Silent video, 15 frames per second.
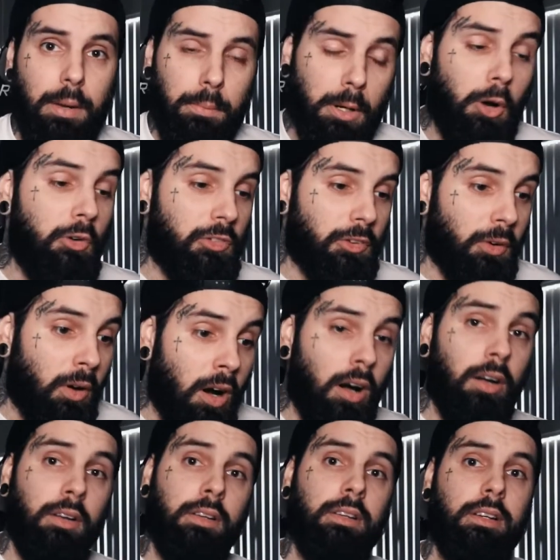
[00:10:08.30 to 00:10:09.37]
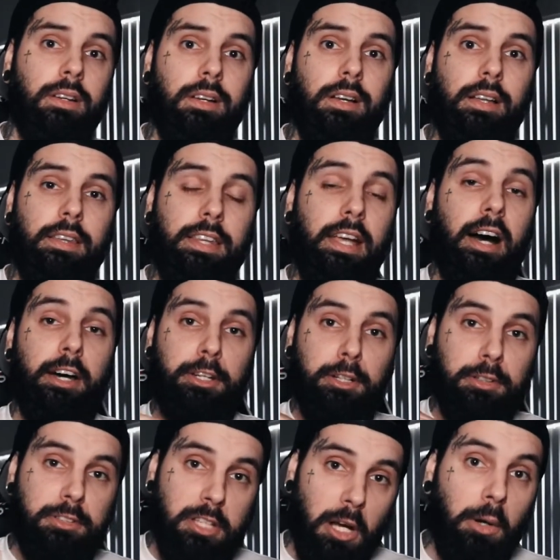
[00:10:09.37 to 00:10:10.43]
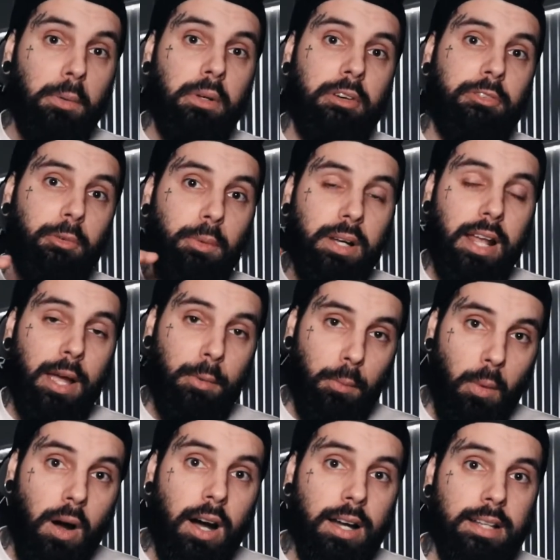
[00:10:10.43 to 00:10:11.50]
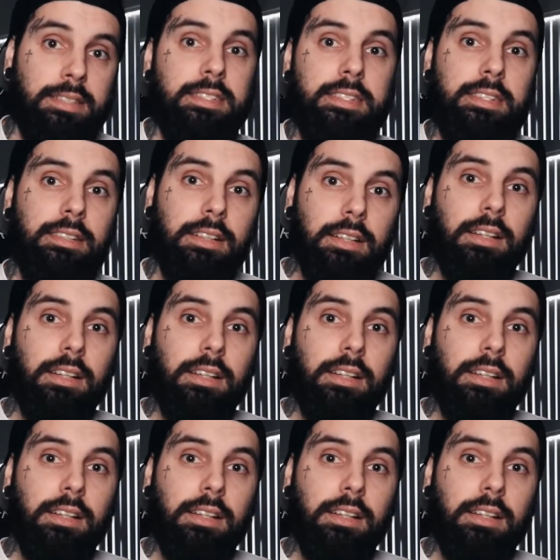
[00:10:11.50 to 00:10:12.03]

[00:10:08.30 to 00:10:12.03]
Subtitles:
But overall, the undertone of what I want